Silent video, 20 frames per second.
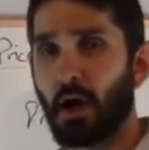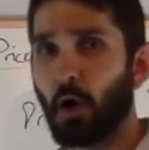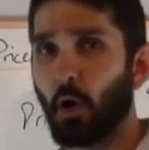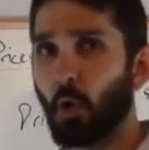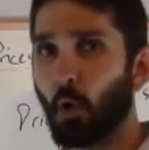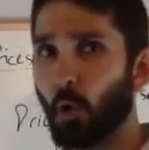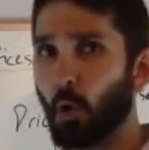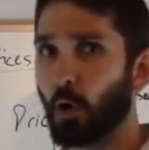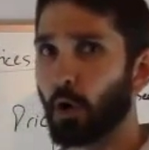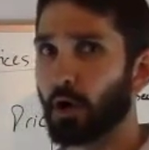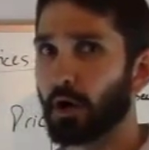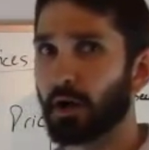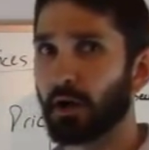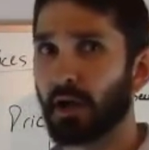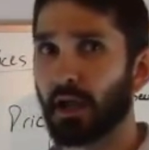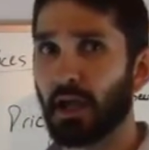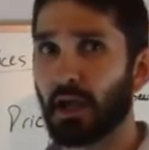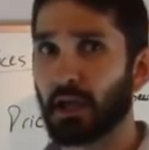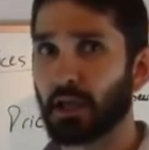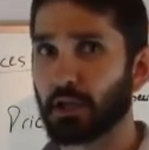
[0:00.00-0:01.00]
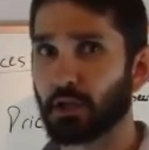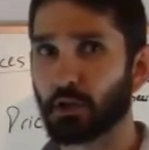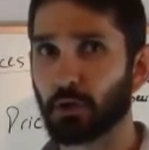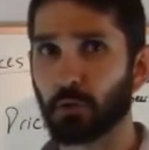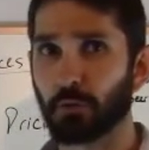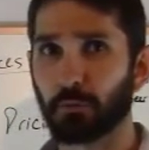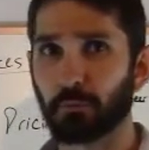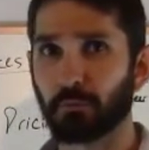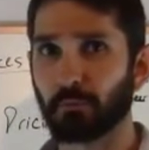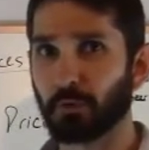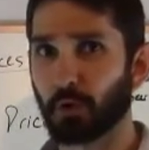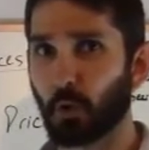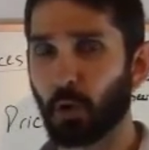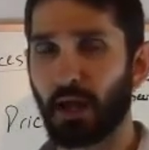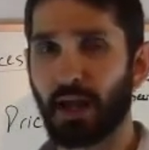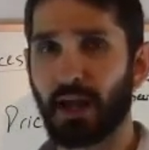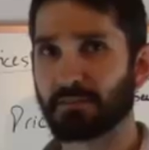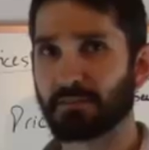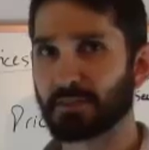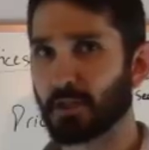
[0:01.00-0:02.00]
or you're going
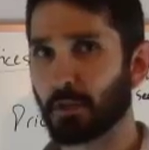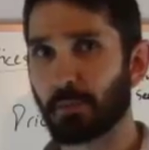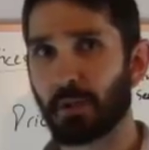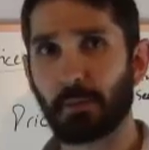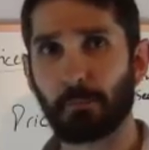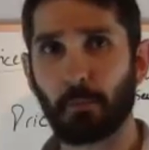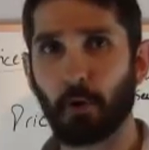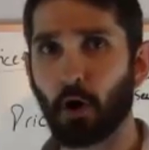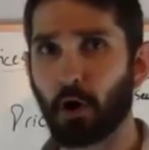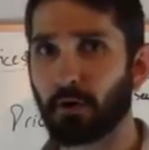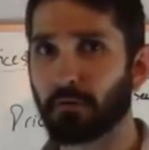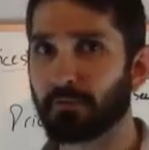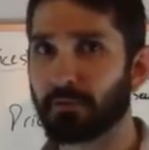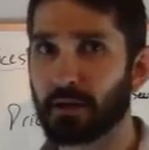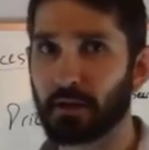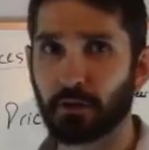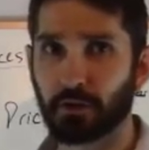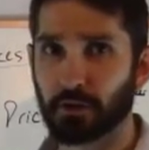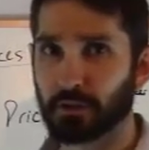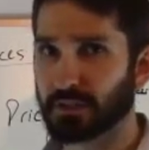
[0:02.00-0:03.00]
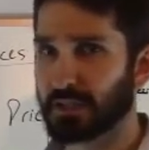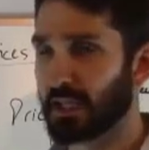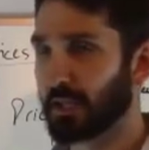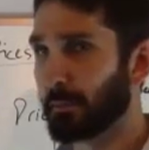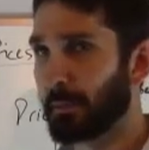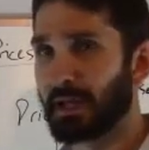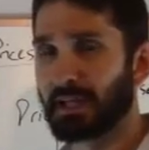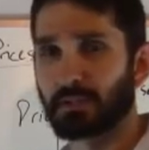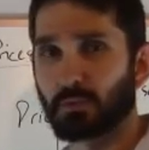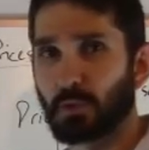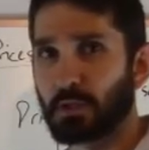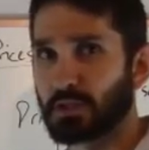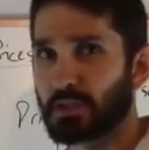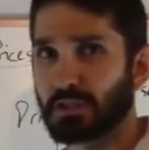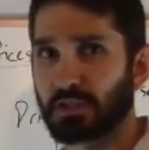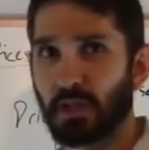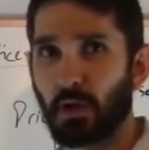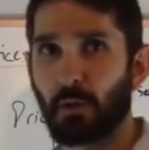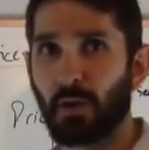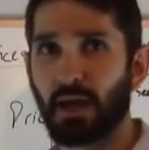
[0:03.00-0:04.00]
so many part failures that you may as well
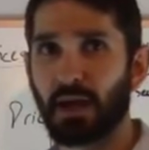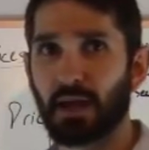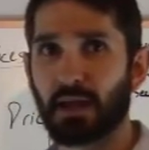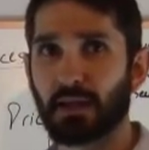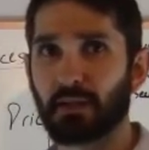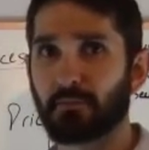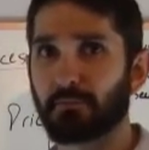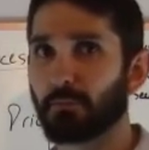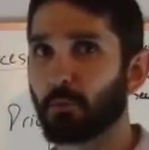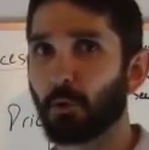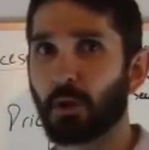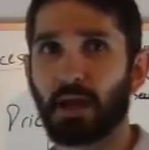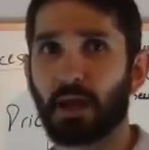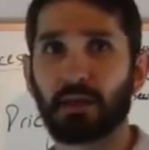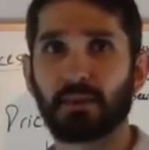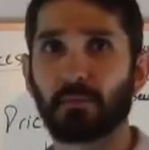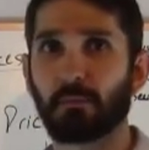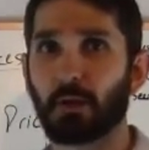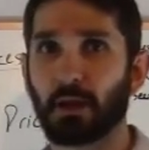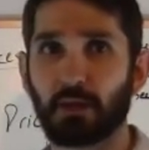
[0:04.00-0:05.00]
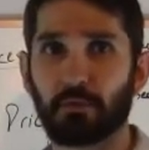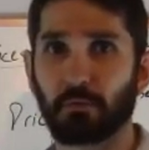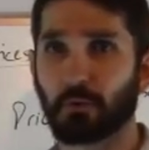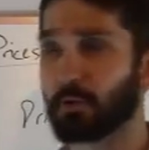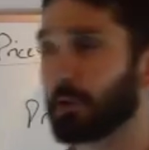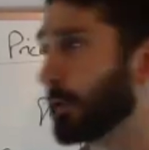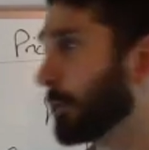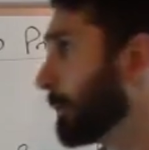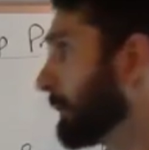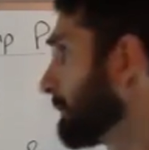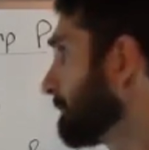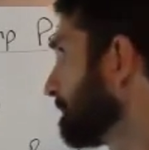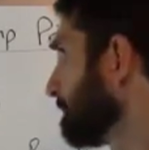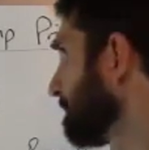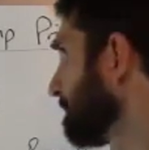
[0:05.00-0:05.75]
just go ahead and fork out the money for a new one.